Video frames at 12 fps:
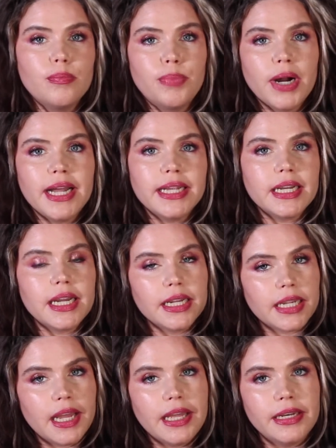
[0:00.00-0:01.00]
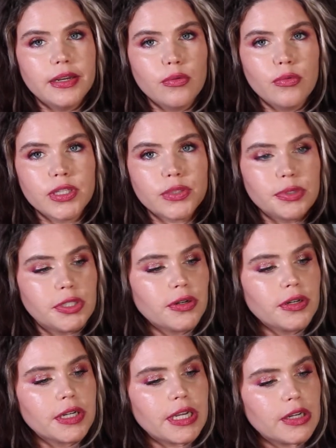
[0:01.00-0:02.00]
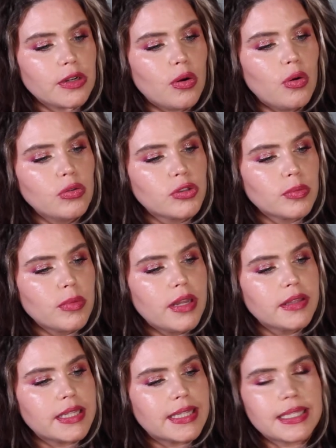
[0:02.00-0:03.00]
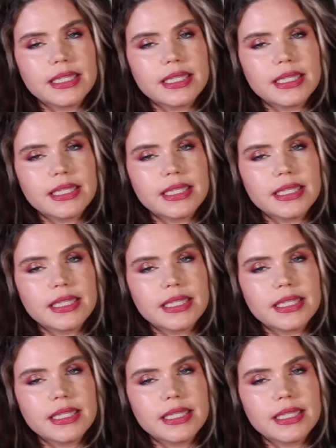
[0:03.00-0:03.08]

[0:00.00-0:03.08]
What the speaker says: but again, once we start to get into colder months,